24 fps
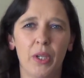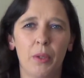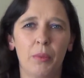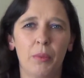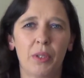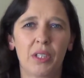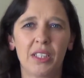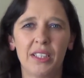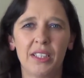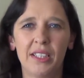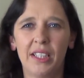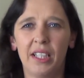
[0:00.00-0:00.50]

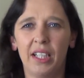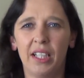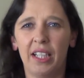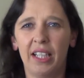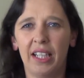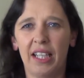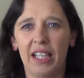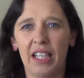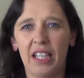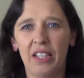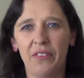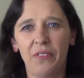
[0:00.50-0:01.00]
Because
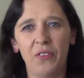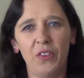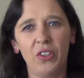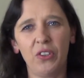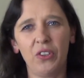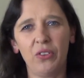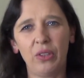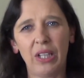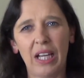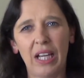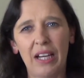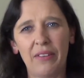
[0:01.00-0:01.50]
if
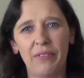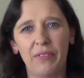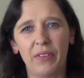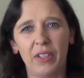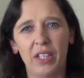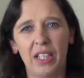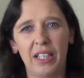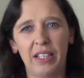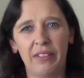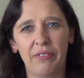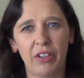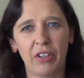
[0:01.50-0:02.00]
you have
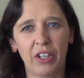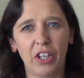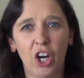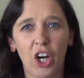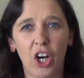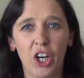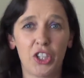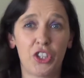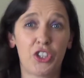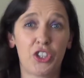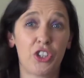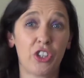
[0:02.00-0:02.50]
a very
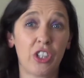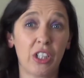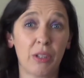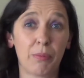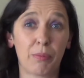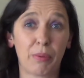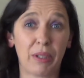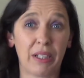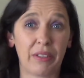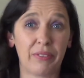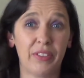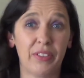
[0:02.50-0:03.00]
high sugar
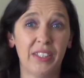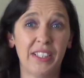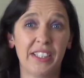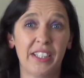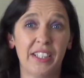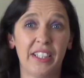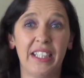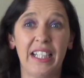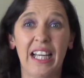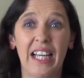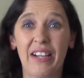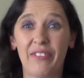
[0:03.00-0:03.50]
breakfast,
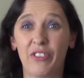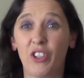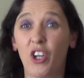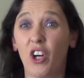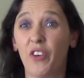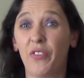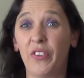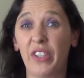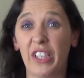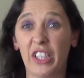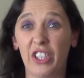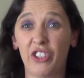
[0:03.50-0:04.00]
say you have a
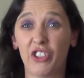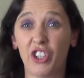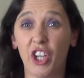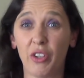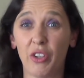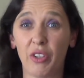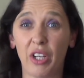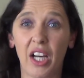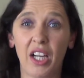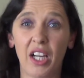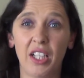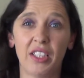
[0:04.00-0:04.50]
coffee and a
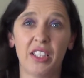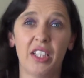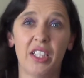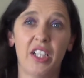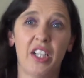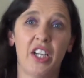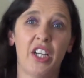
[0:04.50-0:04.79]
donut,